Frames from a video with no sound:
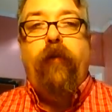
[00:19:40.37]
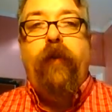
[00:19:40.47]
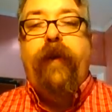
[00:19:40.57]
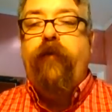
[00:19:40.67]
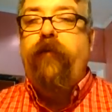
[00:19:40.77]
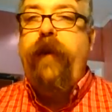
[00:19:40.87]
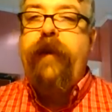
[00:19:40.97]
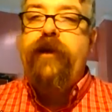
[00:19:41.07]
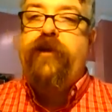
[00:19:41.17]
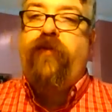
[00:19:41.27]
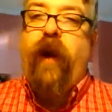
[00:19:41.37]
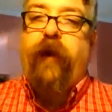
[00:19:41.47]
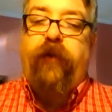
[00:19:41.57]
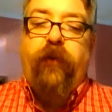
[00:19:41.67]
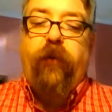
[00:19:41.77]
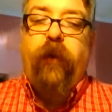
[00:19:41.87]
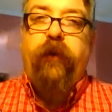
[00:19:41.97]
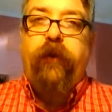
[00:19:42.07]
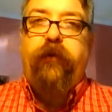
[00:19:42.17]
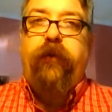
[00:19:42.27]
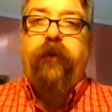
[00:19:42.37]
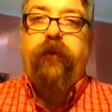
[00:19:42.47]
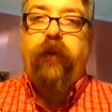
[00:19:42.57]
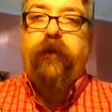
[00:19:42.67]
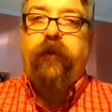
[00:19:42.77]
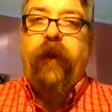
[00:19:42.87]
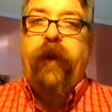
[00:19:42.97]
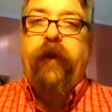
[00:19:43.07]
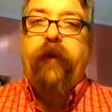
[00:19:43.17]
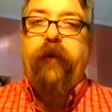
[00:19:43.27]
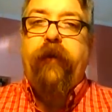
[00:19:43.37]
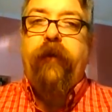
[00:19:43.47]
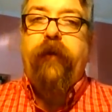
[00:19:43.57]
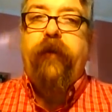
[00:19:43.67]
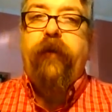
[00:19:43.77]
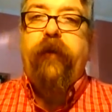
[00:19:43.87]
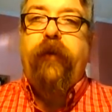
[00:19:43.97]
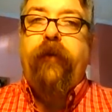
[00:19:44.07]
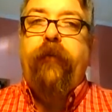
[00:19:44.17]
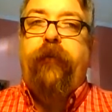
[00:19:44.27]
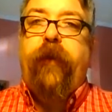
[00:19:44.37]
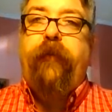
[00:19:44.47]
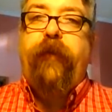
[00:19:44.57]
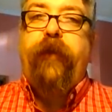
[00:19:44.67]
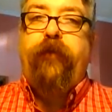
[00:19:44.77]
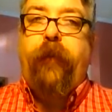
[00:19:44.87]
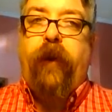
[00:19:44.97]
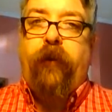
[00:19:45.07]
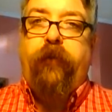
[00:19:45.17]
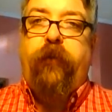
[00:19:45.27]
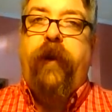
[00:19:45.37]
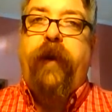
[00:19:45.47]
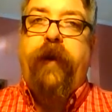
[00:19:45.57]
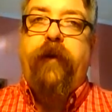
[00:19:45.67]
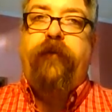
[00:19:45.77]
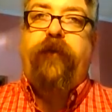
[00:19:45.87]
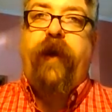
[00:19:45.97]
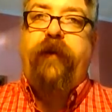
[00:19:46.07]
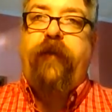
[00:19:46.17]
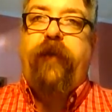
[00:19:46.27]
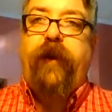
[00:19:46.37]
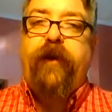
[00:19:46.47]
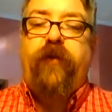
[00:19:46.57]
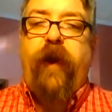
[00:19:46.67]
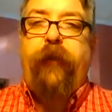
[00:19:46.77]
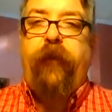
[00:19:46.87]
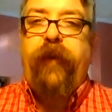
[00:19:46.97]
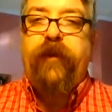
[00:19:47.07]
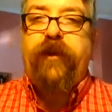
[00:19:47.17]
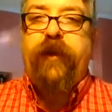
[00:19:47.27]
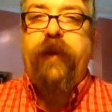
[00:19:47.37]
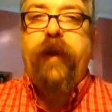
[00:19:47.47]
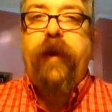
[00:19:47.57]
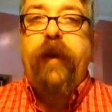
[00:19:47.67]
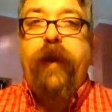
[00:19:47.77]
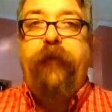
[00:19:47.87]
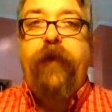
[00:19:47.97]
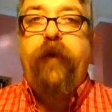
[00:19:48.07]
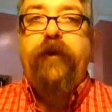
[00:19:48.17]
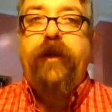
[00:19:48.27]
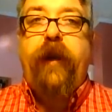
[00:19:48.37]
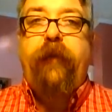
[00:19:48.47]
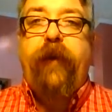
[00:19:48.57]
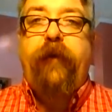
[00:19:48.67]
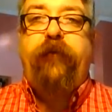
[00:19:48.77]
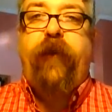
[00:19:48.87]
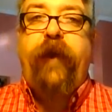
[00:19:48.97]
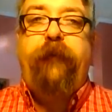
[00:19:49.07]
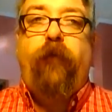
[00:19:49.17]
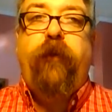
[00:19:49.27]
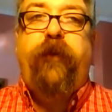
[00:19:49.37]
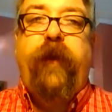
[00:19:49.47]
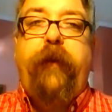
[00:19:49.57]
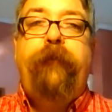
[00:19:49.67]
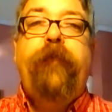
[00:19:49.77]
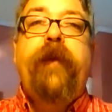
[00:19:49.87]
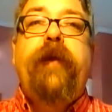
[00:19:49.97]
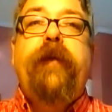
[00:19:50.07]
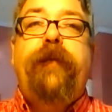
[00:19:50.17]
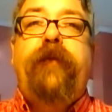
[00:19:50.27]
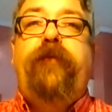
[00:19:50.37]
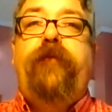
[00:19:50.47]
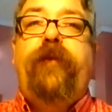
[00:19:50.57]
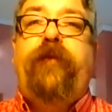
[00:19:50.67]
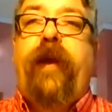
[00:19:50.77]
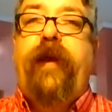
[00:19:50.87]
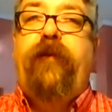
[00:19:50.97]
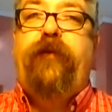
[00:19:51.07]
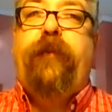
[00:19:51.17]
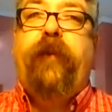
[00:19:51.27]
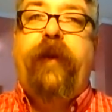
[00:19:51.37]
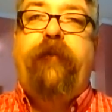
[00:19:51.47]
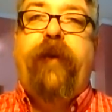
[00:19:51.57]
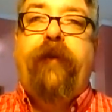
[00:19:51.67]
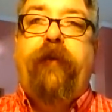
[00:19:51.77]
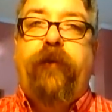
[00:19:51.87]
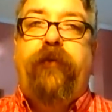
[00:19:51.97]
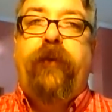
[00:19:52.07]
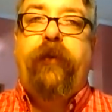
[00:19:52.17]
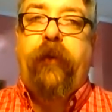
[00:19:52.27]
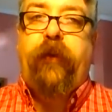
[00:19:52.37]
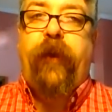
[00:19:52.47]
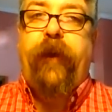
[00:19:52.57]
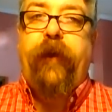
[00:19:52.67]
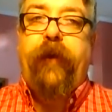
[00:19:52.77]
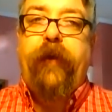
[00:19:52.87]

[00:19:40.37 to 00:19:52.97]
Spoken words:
We can reconstruct what Lucy looked like from these bones. We can use scientific extrapolation. And if you go to slide 14, this is what scientists believe that Lucy looked like.